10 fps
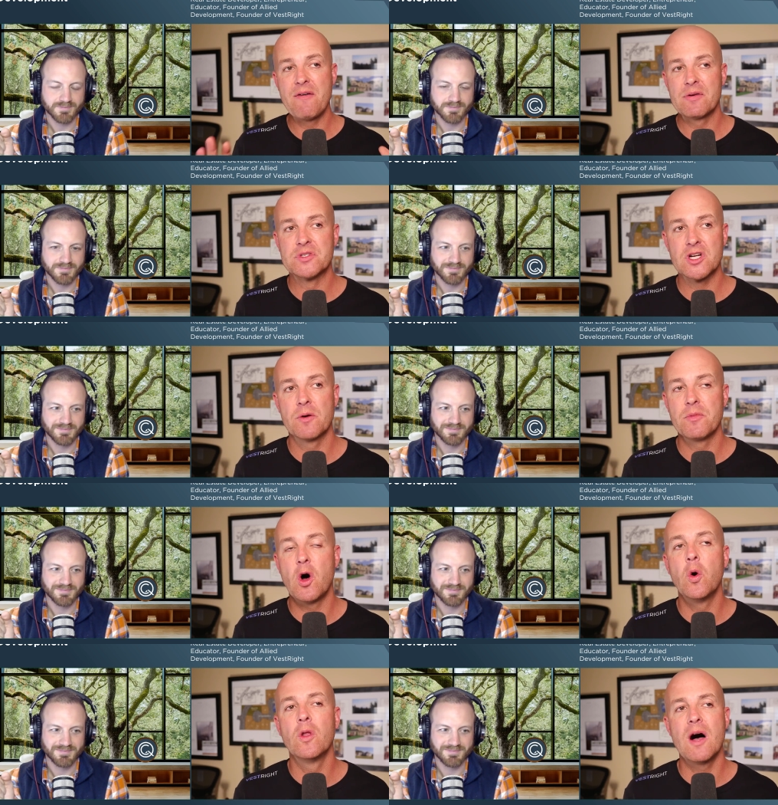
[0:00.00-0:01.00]
Speaker 1: upon what I've
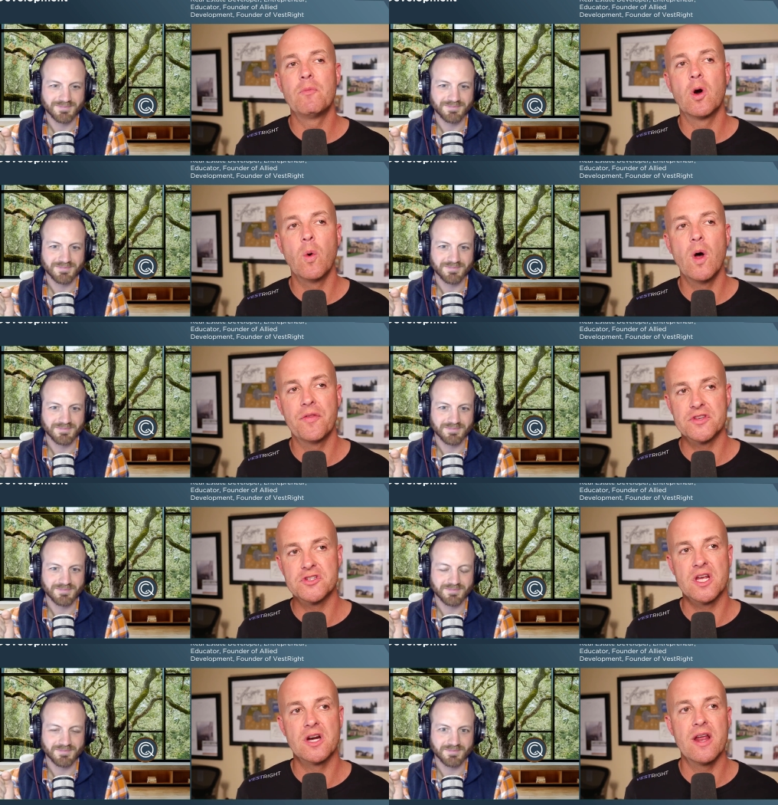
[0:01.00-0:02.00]
observed, a whole lot more
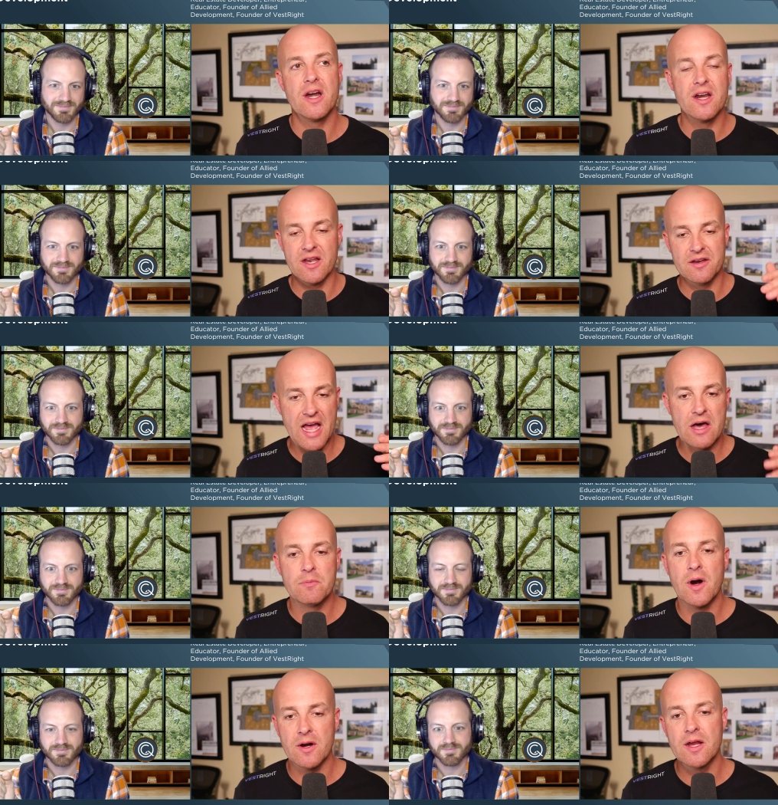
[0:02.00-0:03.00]
wealth is generated in a
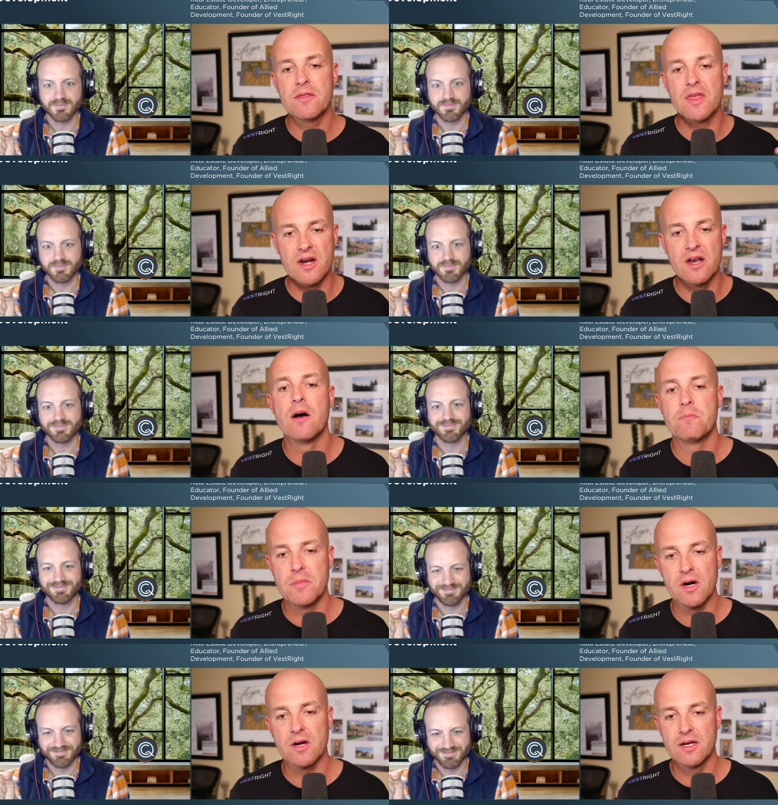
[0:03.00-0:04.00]
down market than in an
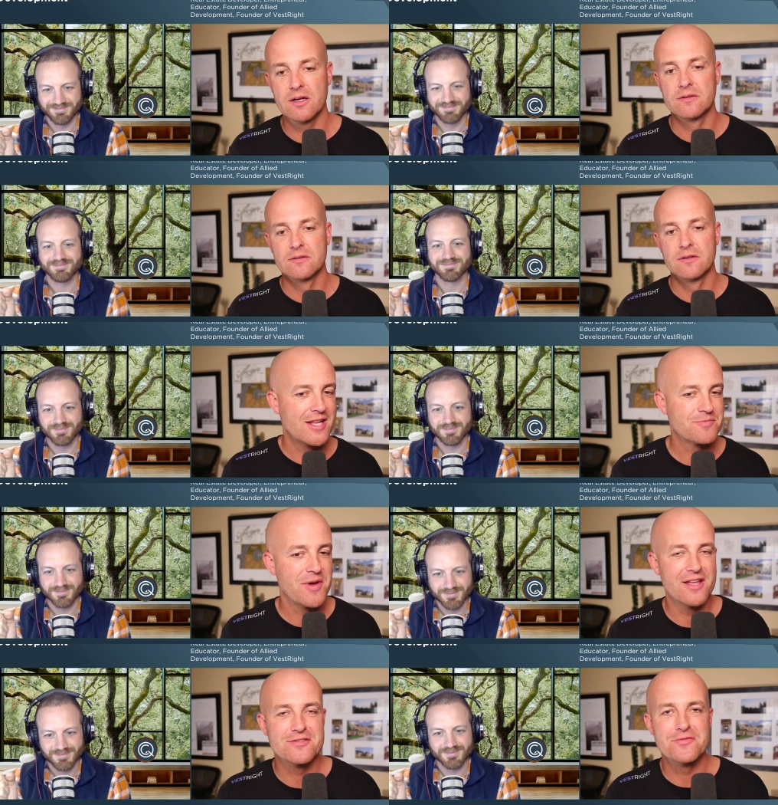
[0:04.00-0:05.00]
up market.
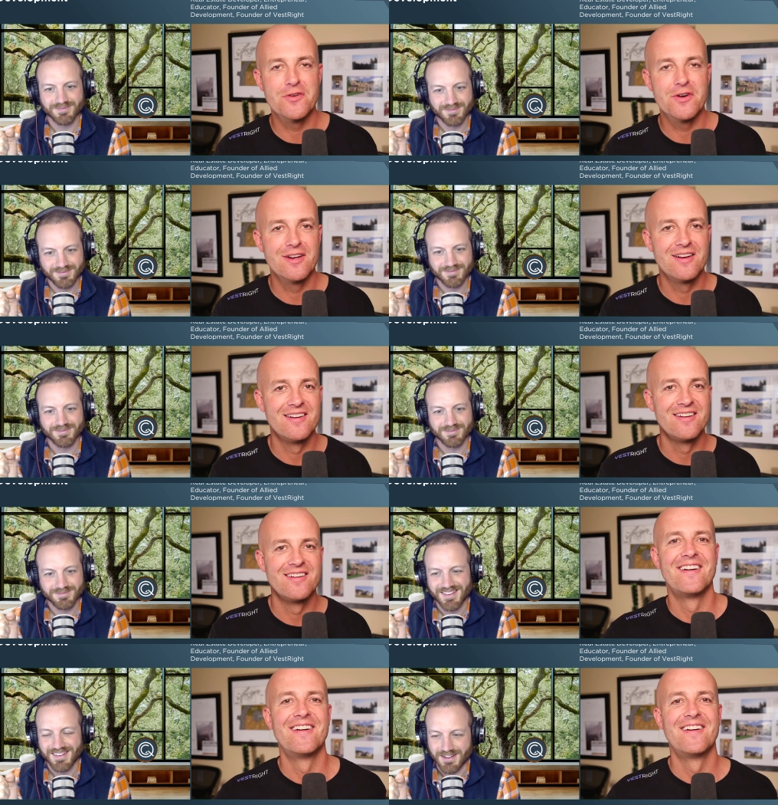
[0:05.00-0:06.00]
That's my answer for you.
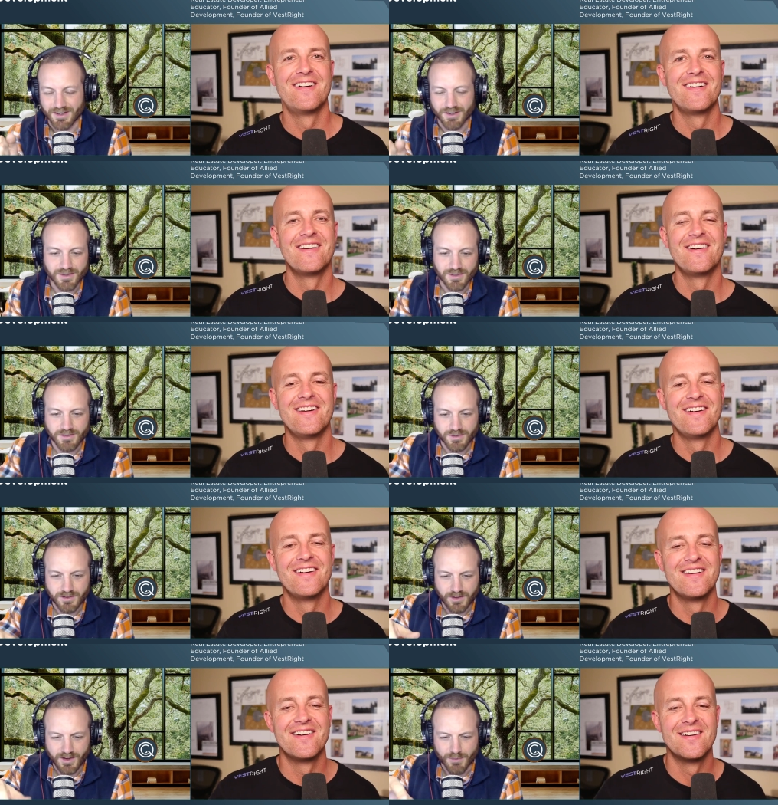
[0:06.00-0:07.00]
Speaker 2: You know, you
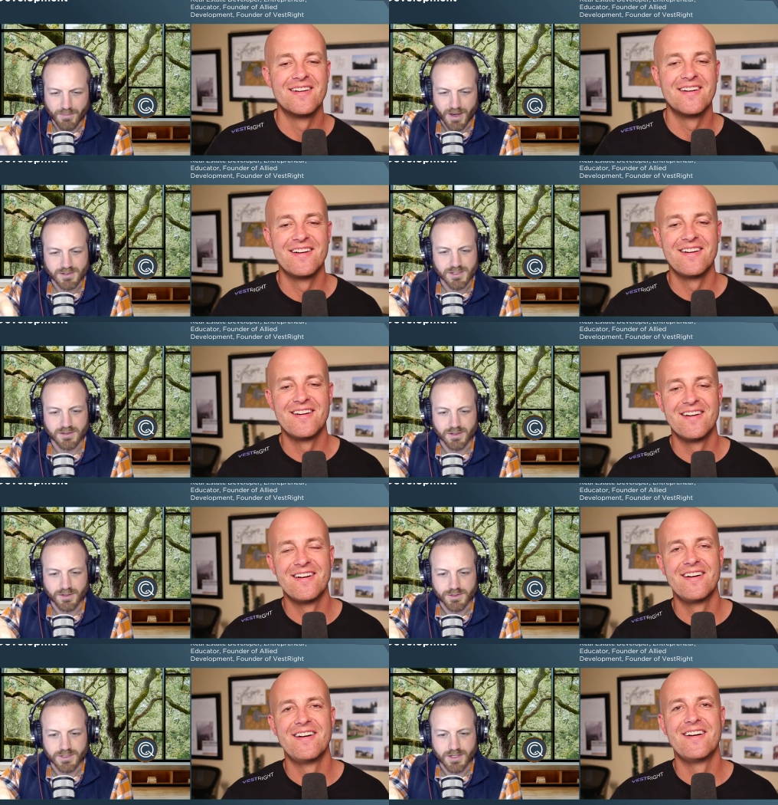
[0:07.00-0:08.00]
have a mic sitting there on your
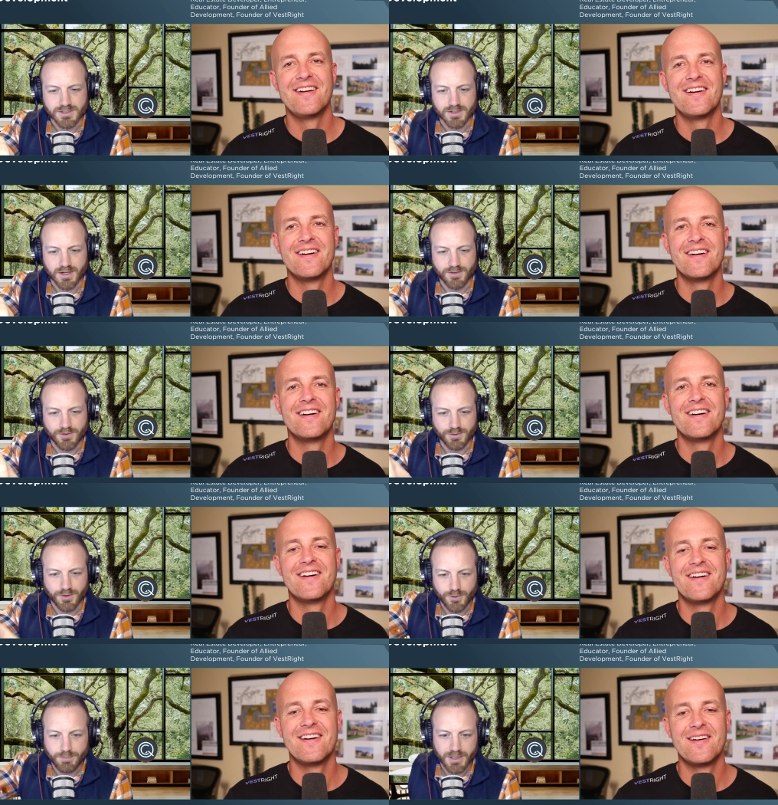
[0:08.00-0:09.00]
desk, right? If you'll if you'll
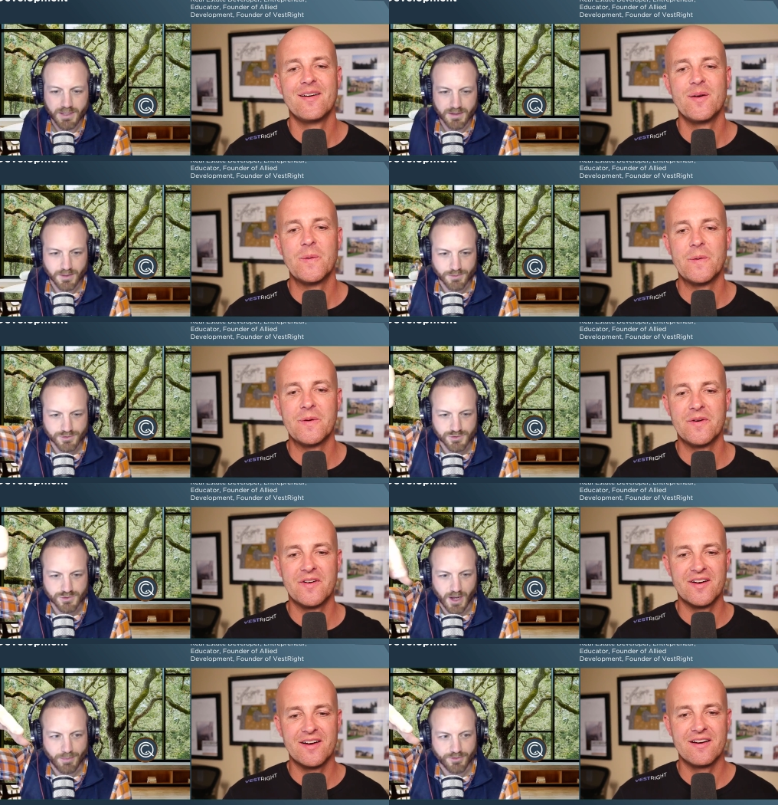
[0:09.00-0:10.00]
pick it up and just
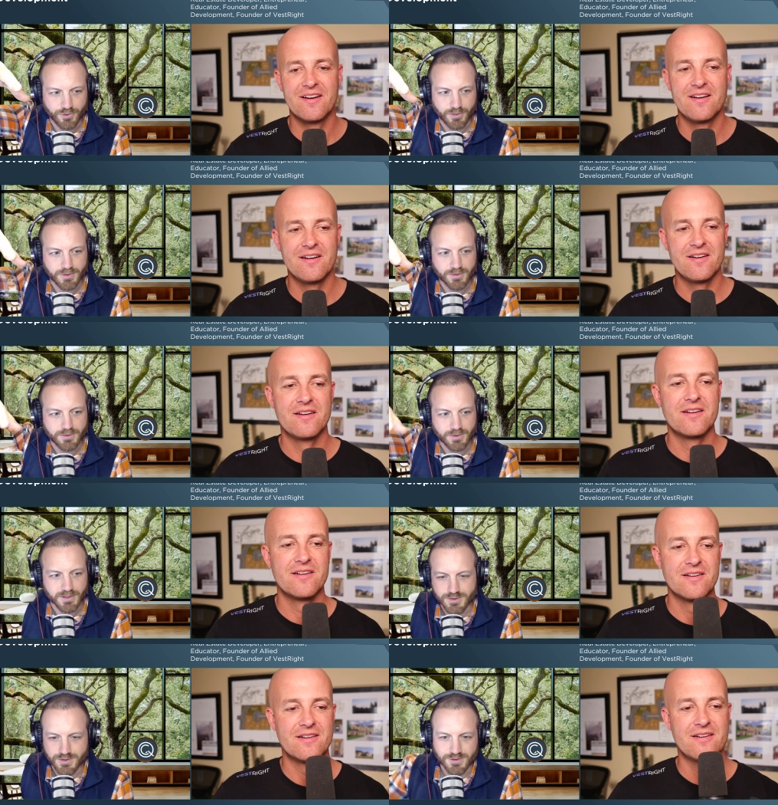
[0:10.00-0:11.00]
drop it for me real quick, that was
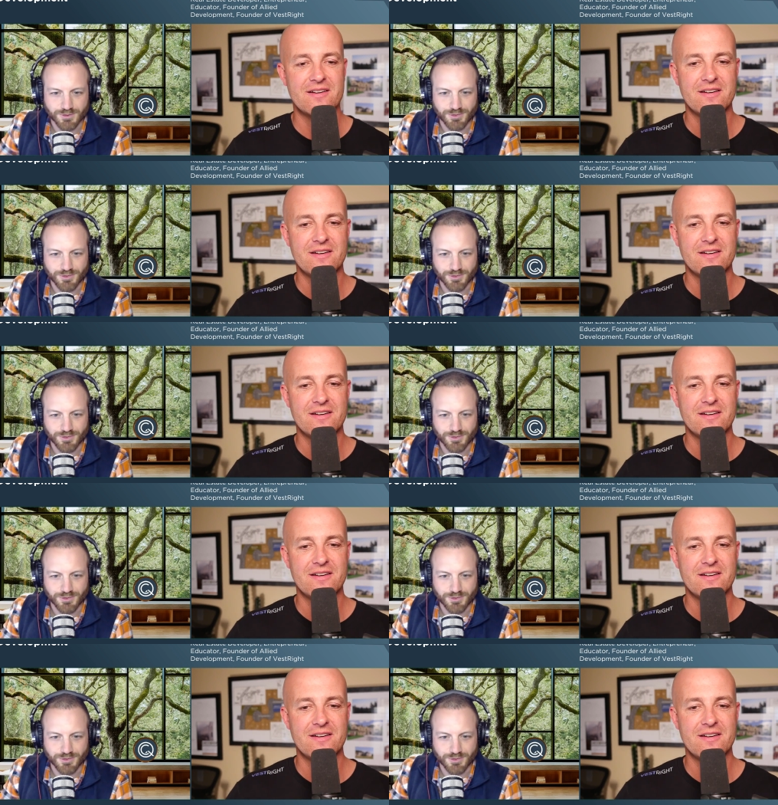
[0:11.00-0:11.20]
just a